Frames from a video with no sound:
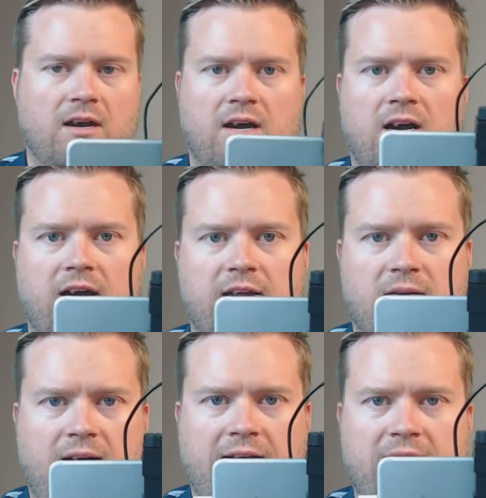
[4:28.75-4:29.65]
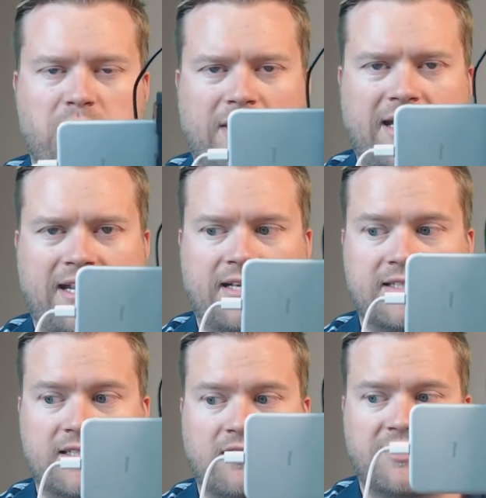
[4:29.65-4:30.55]
I went ahead and
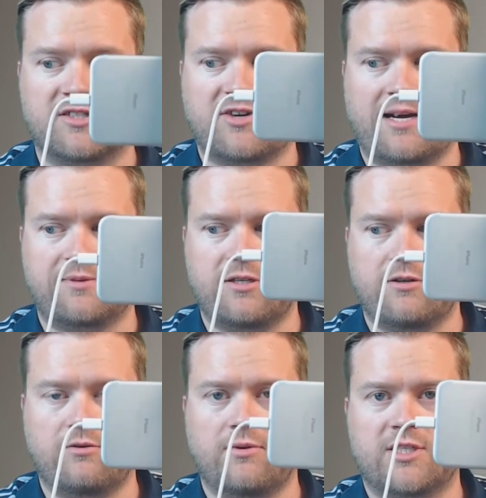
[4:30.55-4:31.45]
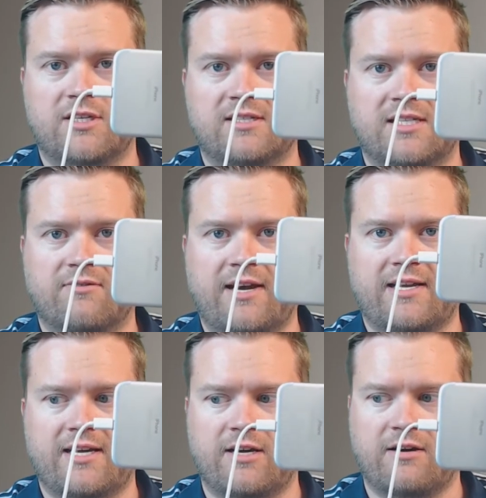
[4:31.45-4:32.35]
installed the strap too, which you can see right
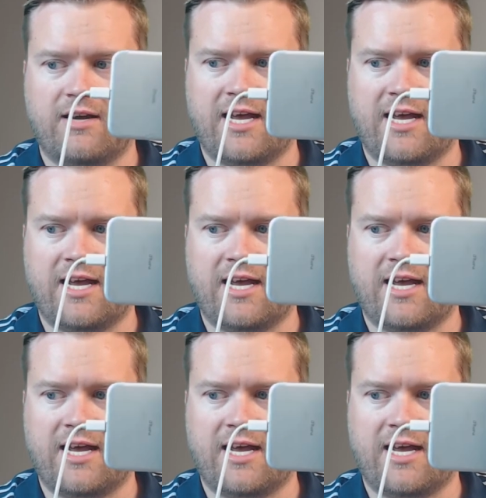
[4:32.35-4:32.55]
here,